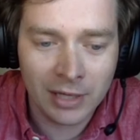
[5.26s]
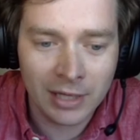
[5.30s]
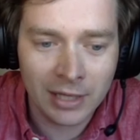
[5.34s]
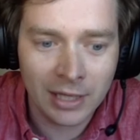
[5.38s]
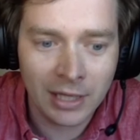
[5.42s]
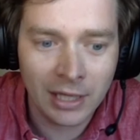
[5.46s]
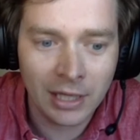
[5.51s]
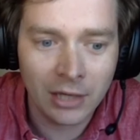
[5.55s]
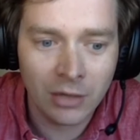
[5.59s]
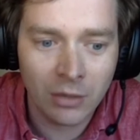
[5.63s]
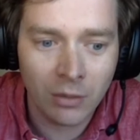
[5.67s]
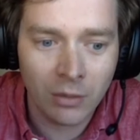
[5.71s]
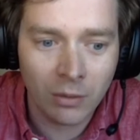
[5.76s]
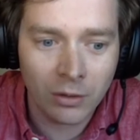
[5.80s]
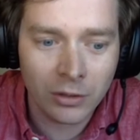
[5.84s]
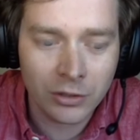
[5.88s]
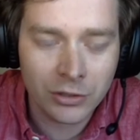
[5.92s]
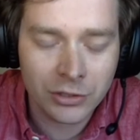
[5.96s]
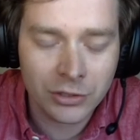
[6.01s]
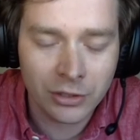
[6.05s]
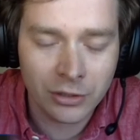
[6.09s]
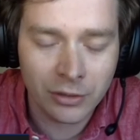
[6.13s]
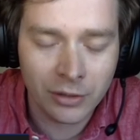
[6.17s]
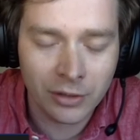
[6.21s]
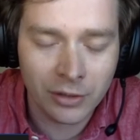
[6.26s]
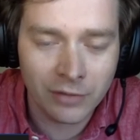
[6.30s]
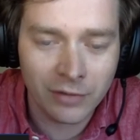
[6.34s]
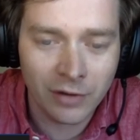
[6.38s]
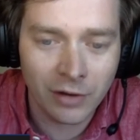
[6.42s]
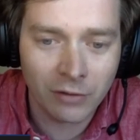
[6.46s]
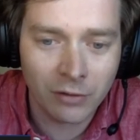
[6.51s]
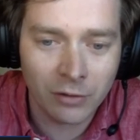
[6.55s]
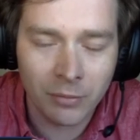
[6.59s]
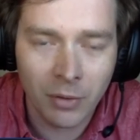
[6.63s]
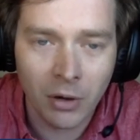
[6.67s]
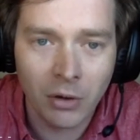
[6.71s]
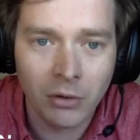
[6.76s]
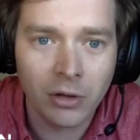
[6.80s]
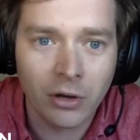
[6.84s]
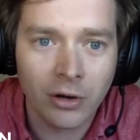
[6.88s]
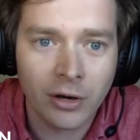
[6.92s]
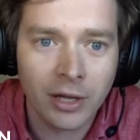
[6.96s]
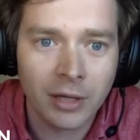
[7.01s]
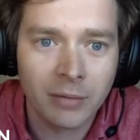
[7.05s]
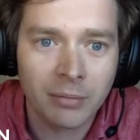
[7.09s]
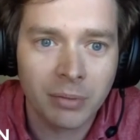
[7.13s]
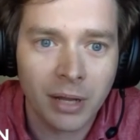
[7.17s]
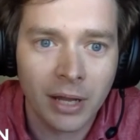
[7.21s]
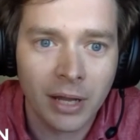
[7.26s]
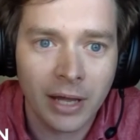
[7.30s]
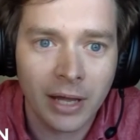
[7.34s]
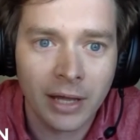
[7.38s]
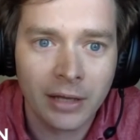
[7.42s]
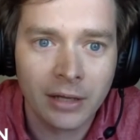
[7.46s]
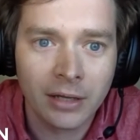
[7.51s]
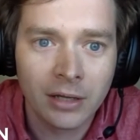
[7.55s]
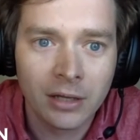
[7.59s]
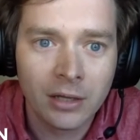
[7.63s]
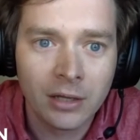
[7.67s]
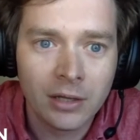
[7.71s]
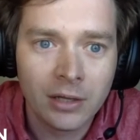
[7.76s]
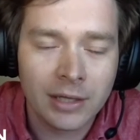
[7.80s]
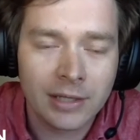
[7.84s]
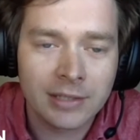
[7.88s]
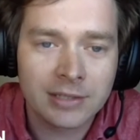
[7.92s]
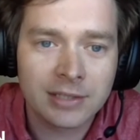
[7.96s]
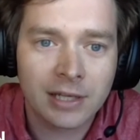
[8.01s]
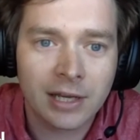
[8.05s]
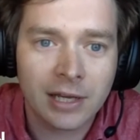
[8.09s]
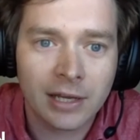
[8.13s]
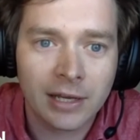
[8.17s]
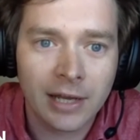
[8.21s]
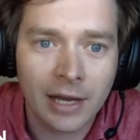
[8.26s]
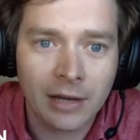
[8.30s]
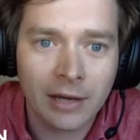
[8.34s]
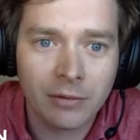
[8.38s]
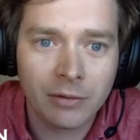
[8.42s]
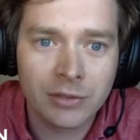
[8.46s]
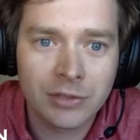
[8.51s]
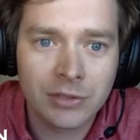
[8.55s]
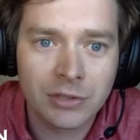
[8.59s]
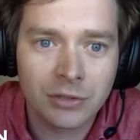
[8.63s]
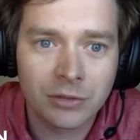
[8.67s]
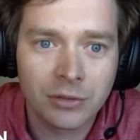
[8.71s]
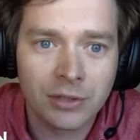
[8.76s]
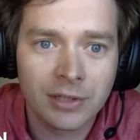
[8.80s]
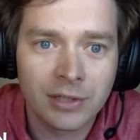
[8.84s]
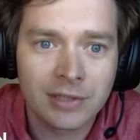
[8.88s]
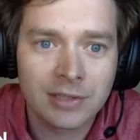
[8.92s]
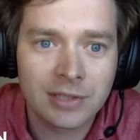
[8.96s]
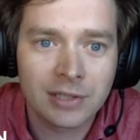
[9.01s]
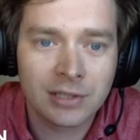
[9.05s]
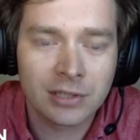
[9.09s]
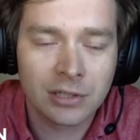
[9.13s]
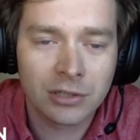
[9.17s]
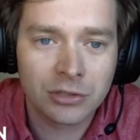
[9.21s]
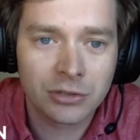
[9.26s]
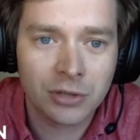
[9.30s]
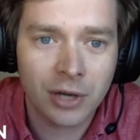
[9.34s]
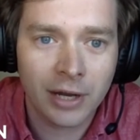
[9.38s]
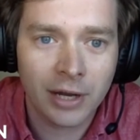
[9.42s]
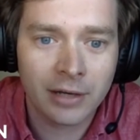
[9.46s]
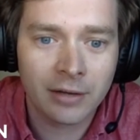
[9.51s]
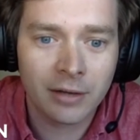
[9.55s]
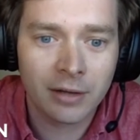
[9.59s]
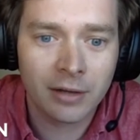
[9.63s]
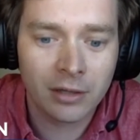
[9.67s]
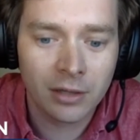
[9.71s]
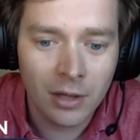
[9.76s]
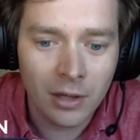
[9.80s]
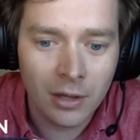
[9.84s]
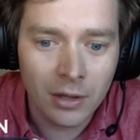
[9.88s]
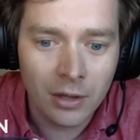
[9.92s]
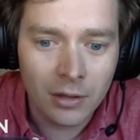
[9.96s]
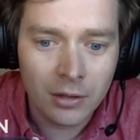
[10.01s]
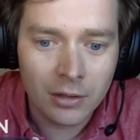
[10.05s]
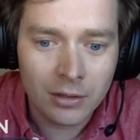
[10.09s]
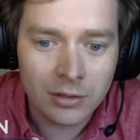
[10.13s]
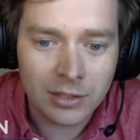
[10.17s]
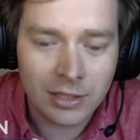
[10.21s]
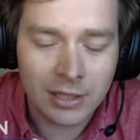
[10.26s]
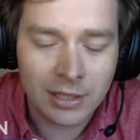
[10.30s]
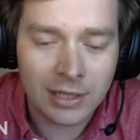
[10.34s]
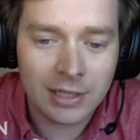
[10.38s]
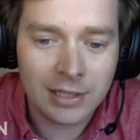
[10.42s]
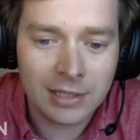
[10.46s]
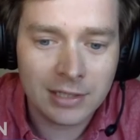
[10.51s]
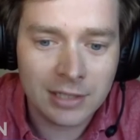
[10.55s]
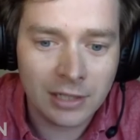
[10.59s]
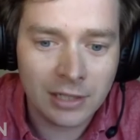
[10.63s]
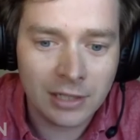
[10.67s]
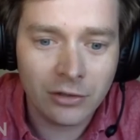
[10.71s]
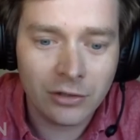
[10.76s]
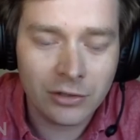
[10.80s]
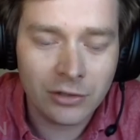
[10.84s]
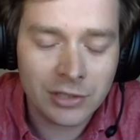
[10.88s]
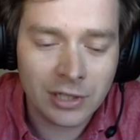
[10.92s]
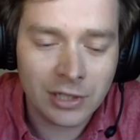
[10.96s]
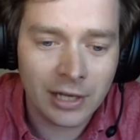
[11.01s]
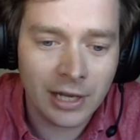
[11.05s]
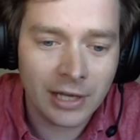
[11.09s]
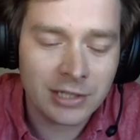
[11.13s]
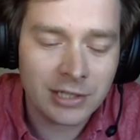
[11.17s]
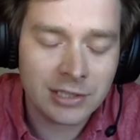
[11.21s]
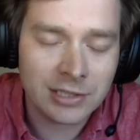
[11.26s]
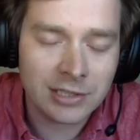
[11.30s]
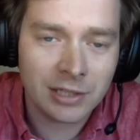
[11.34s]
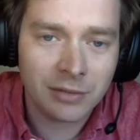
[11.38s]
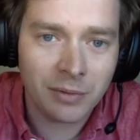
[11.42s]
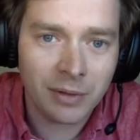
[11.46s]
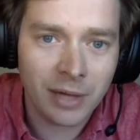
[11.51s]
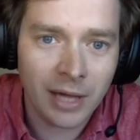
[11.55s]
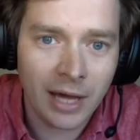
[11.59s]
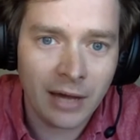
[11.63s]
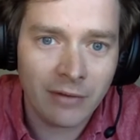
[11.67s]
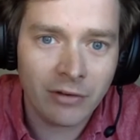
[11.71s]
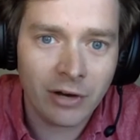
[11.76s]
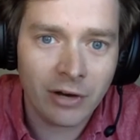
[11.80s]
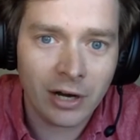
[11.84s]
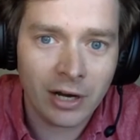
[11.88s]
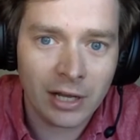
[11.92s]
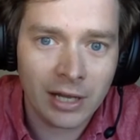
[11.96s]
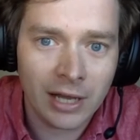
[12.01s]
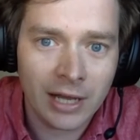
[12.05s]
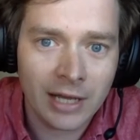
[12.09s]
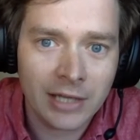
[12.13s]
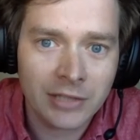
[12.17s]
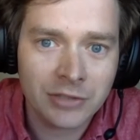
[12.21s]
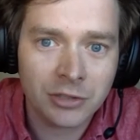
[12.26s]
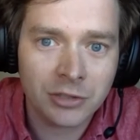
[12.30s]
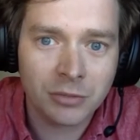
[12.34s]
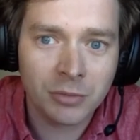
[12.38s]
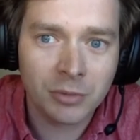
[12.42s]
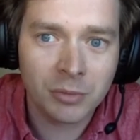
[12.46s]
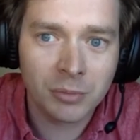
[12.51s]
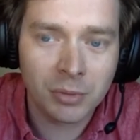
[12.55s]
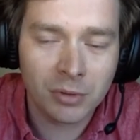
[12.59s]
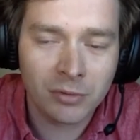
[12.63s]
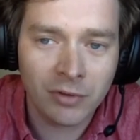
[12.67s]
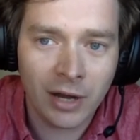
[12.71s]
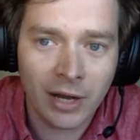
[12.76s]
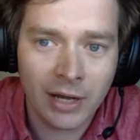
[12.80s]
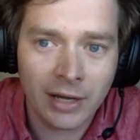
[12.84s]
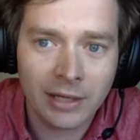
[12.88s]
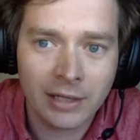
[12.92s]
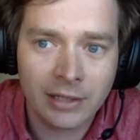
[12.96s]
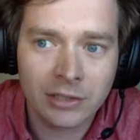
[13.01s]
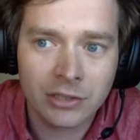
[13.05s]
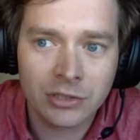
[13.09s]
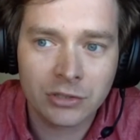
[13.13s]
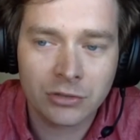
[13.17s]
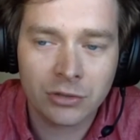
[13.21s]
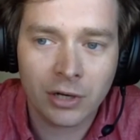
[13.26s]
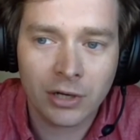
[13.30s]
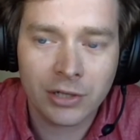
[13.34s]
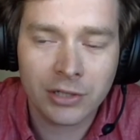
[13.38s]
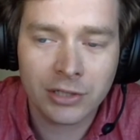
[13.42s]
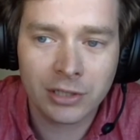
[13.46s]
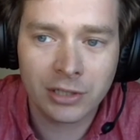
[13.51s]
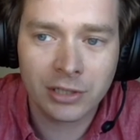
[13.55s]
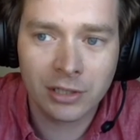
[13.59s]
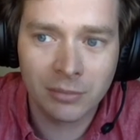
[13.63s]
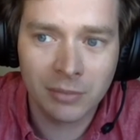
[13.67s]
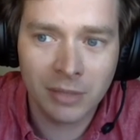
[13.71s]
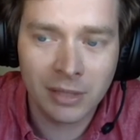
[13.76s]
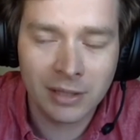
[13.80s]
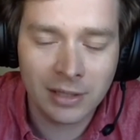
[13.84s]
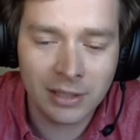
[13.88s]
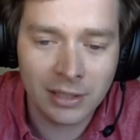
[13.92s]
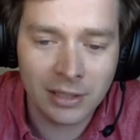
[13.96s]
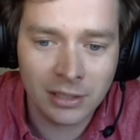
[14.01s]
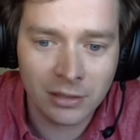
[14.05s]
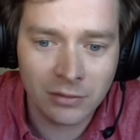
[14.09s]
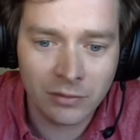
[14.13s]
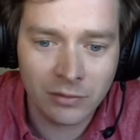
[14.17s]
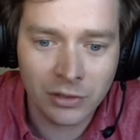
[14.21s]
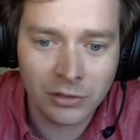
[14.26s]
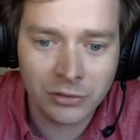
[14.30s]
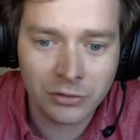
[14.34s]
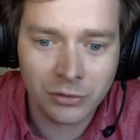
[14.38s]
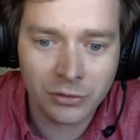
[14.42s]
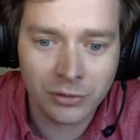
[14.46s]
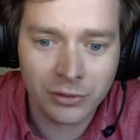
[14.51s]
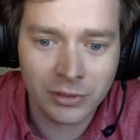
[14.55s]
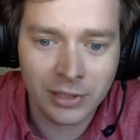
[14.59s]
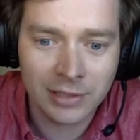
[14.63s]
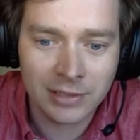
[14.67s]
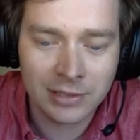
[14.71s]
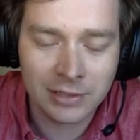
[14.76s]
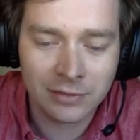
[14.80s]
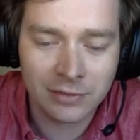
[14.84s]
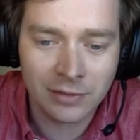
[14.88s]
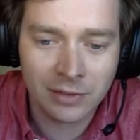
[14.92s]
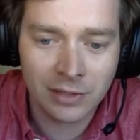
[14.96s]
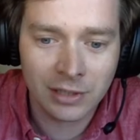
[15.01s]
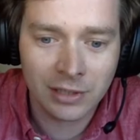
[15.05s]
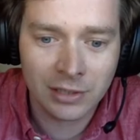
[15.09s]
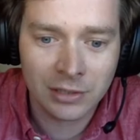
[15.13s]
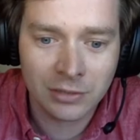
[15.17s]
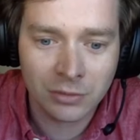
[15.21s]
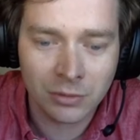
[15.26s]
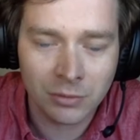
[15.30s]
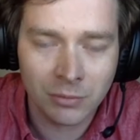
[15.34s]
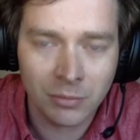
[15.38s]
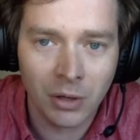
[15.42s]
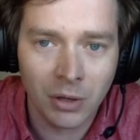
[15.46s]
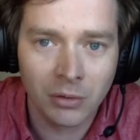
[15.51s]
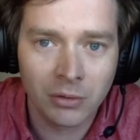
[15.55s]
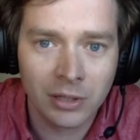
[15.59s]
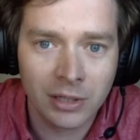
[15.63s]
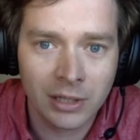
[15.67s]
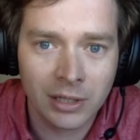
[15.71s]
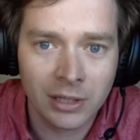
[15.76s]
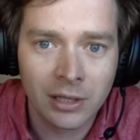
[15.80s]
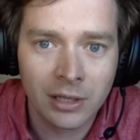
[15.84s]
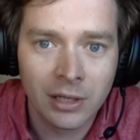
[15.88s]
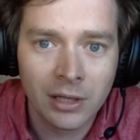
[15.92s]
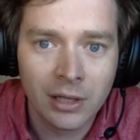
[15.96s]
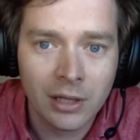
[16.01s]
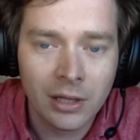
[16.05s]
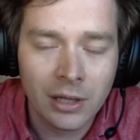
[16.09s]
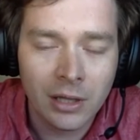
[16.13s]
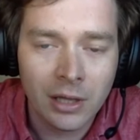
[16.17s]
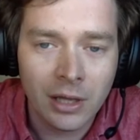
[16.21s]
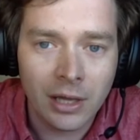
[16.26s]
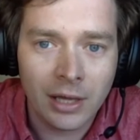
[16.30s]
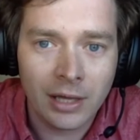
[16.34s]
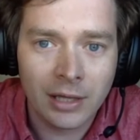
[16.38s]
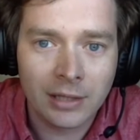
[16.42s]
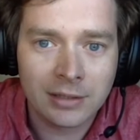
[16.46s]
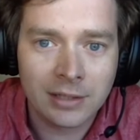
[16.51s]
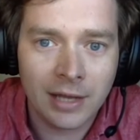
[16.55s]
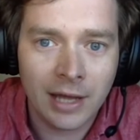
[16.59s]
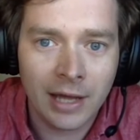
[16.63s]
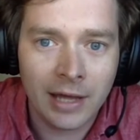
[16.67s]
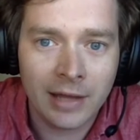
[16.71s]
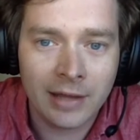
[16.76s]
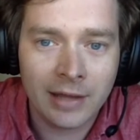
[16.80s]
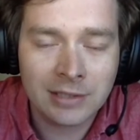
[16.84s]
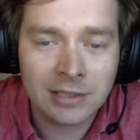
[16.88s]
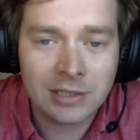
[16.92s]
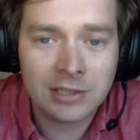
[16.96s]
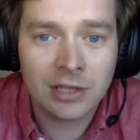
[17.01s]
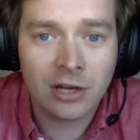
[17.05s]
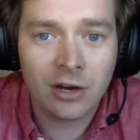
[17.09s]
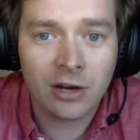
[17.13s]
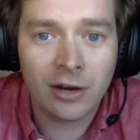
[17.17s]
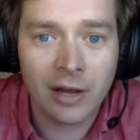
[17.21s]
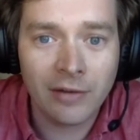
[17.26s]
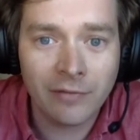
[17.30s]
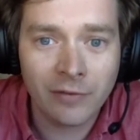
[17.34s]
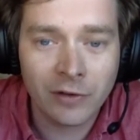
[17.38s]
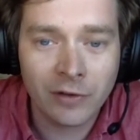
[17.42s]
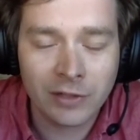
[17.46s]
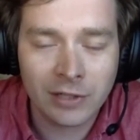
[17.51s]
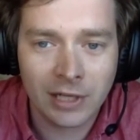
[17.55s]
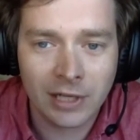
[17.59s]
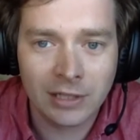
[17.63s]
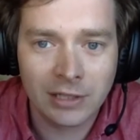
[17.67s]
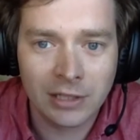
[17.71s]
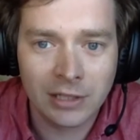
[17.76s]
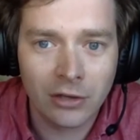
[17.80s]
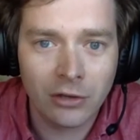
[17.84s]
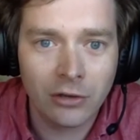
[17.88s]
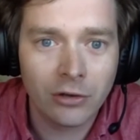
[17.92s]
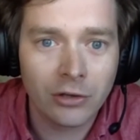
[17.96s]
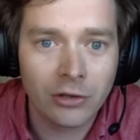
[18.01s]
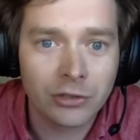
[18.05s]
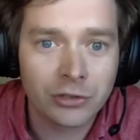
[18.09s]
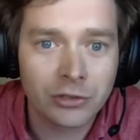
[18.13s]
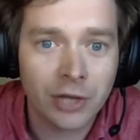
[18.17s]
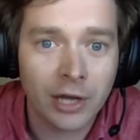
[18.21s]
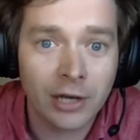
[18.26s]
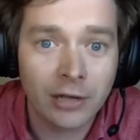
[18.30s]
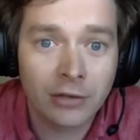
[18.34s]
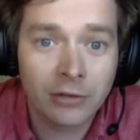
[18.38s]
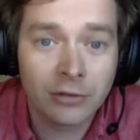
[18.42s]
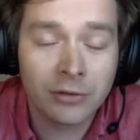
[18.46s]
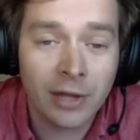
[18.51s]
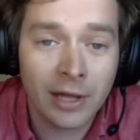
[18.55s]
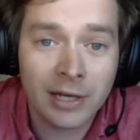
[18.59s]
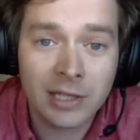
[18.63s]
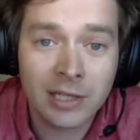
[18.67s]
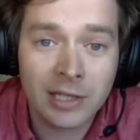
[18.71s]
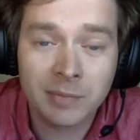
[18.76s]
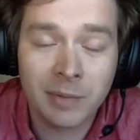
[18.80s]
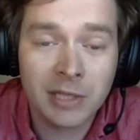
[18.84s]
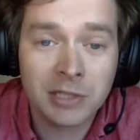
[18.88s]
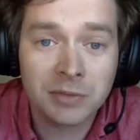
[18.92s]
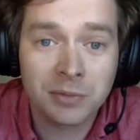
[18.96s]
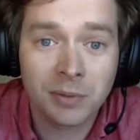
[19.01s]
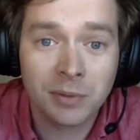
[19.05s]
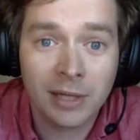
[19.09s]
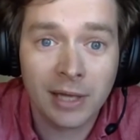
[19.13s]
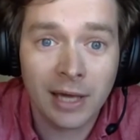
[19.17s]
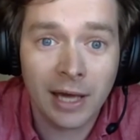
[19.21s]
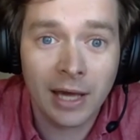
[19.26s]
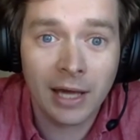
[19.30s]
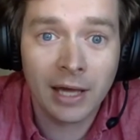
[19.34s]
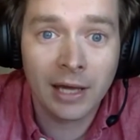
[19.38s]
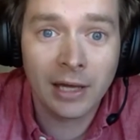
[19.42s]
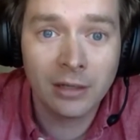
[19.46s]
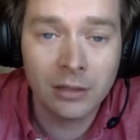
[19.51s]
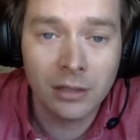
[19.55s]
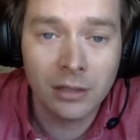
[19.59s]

key cornerstone of our remote learning plan is to connect with students and to try to to continue those connections that we have in our classroom in providing instruction to meet the individual needs of kids remotely. And today, this is our effort to continue to try to do that as best we can.